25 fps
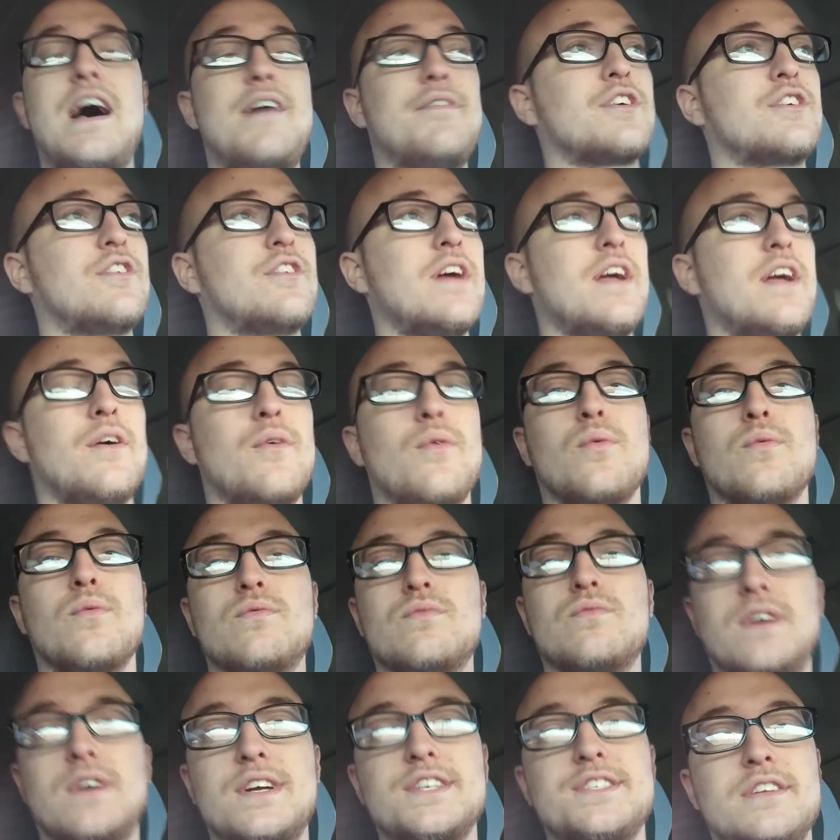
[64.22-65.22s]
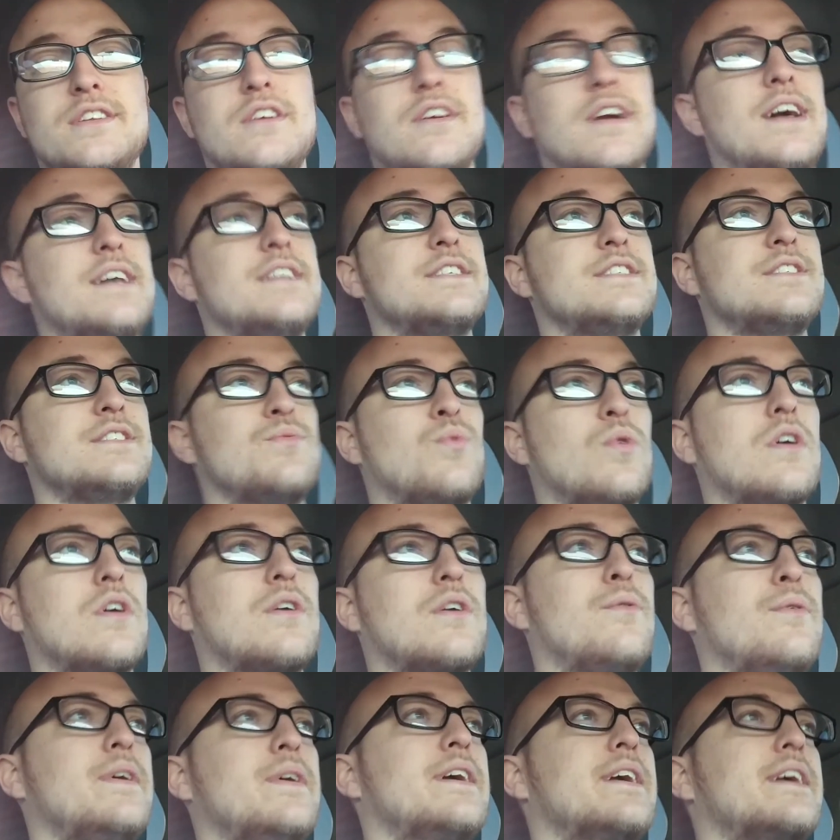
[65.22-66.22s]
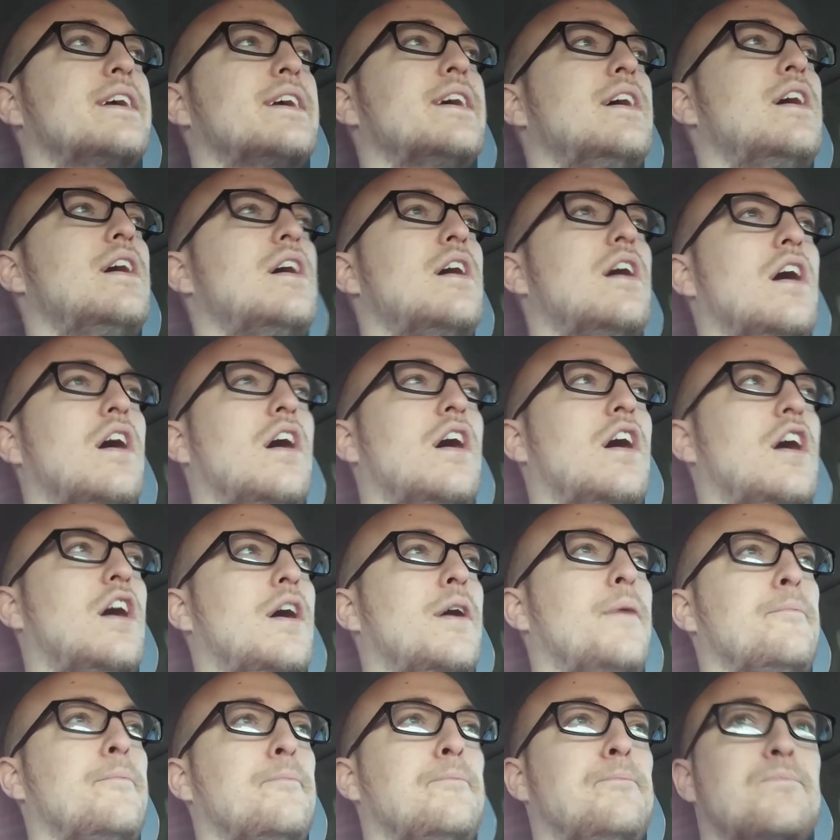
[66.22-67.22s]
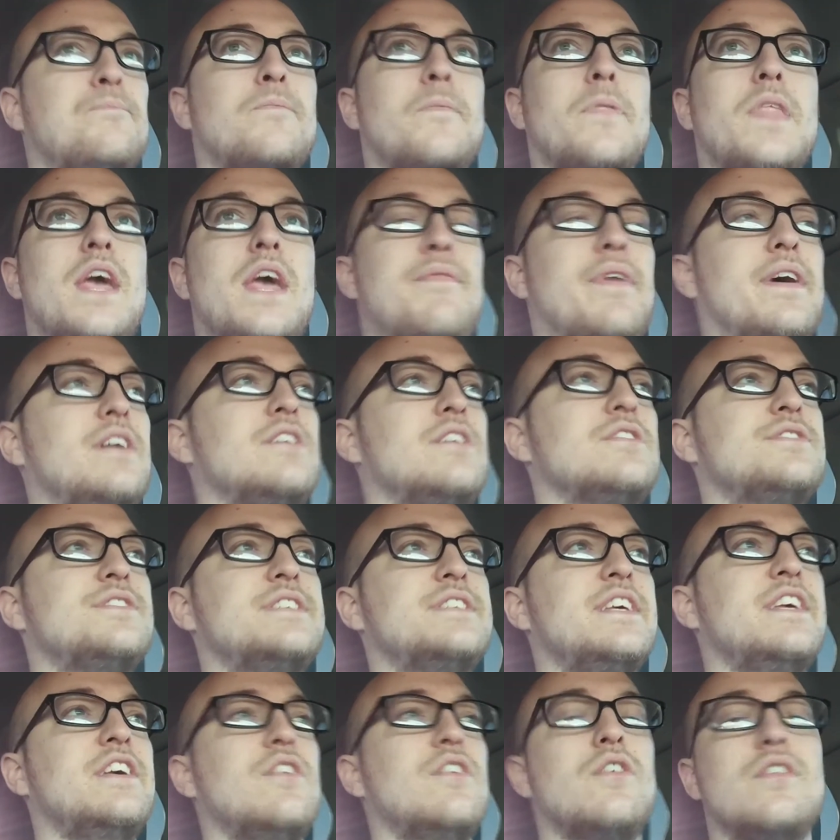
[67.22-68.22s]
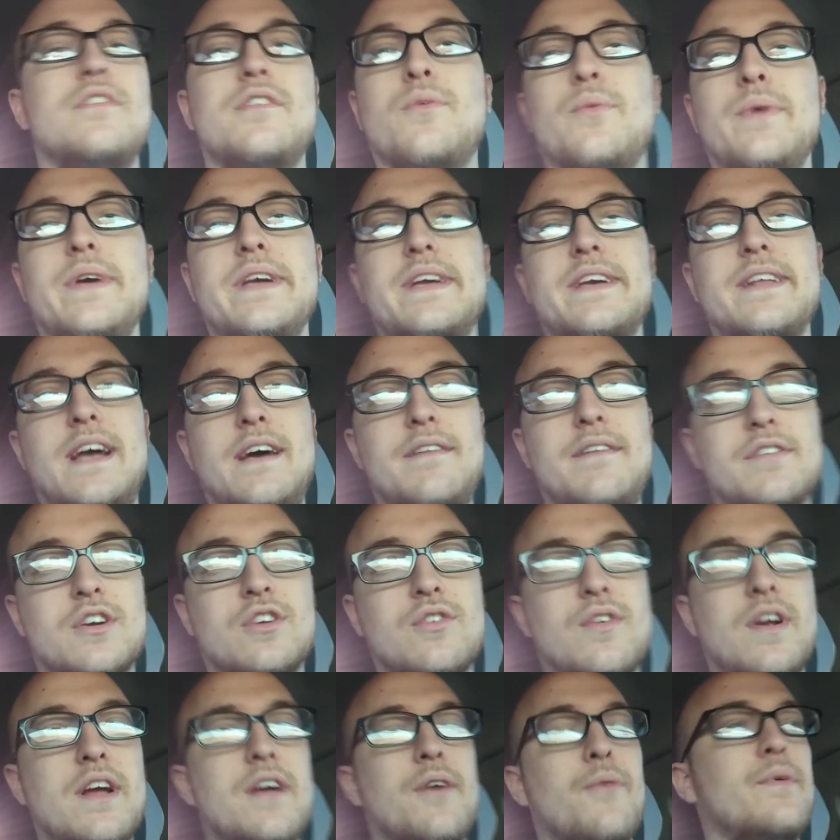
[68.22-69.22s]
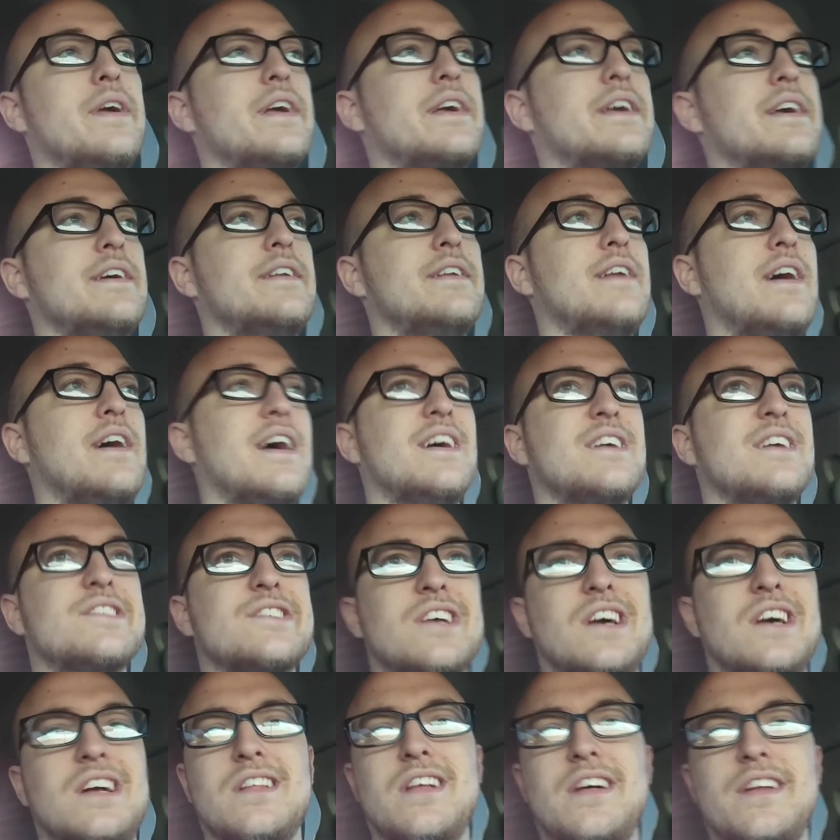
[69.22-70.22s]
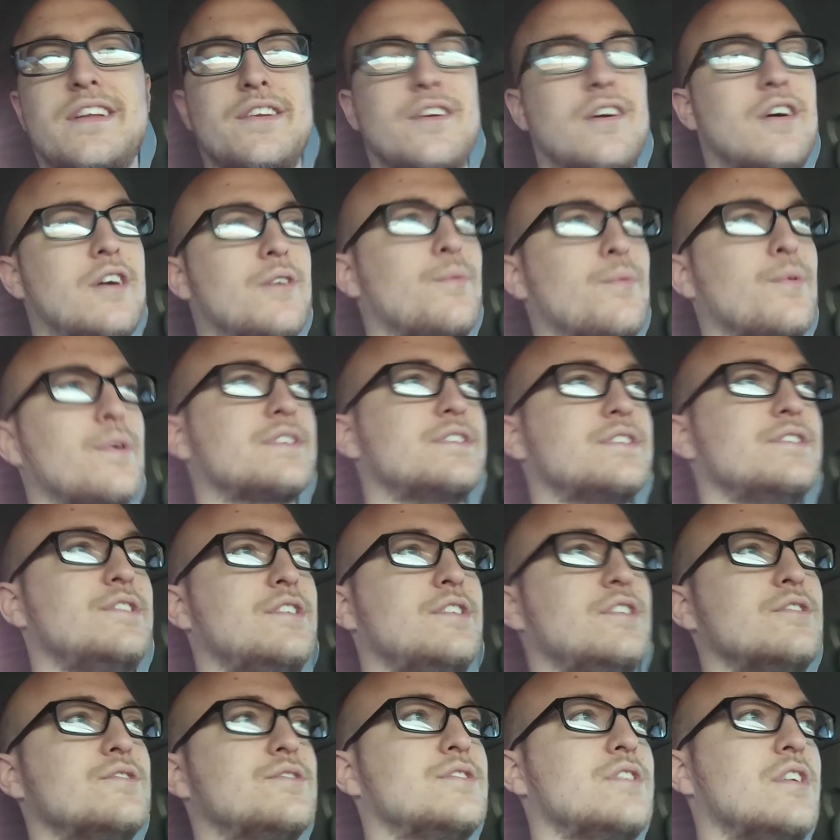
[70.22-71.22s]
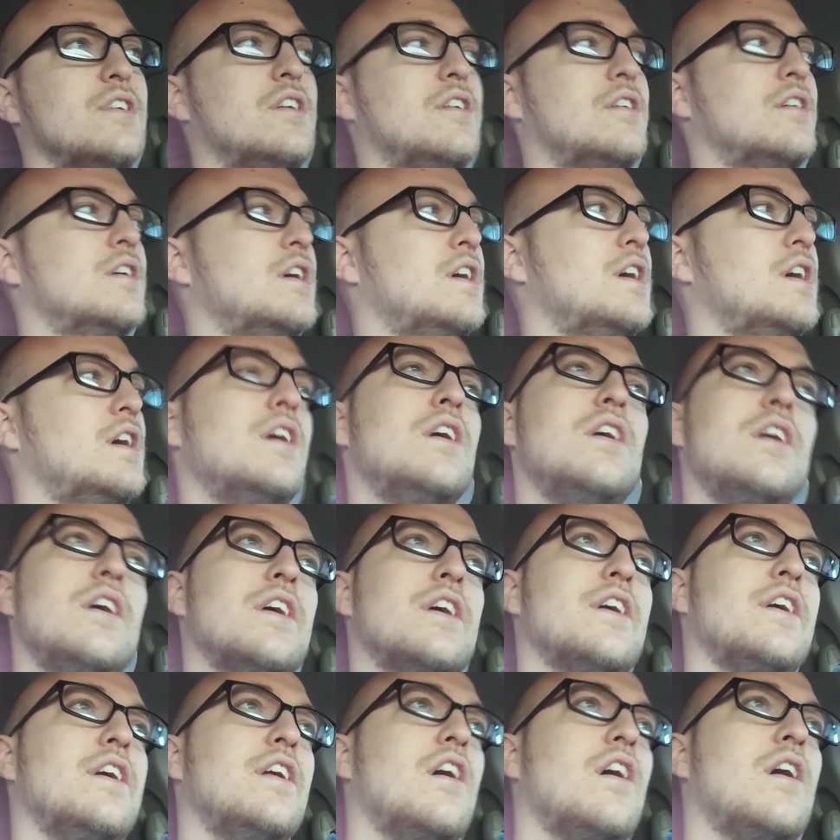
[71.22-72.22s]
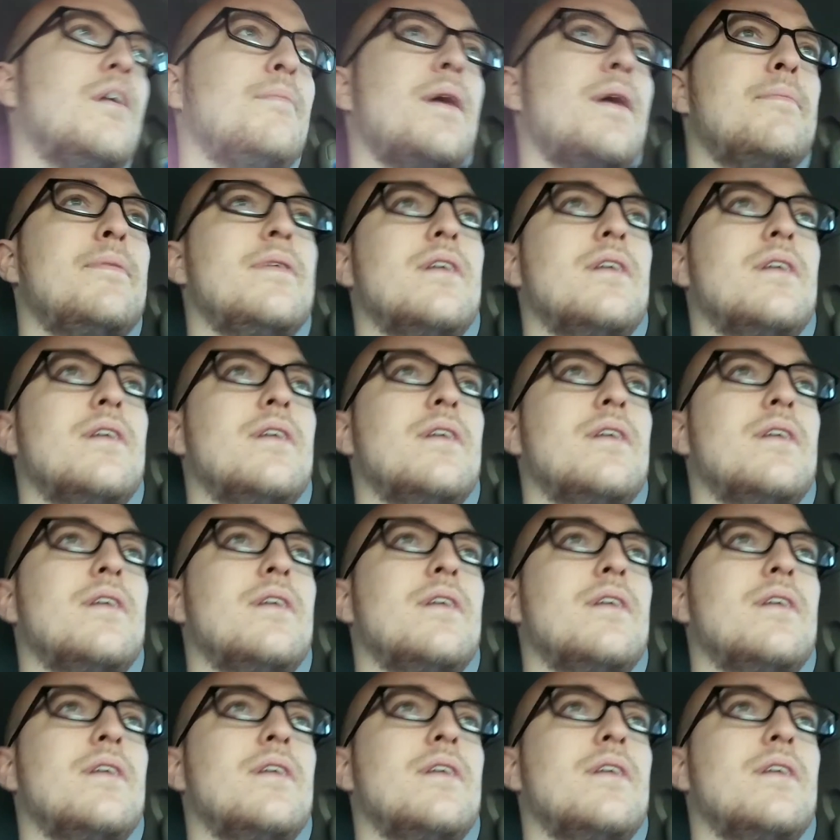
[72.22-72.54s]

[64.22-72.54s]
a great rest of you guys' work week. Um, if I don't see you on the weekend, have a great weekend. I actually got a lot of yard work to do, so, you know, maybe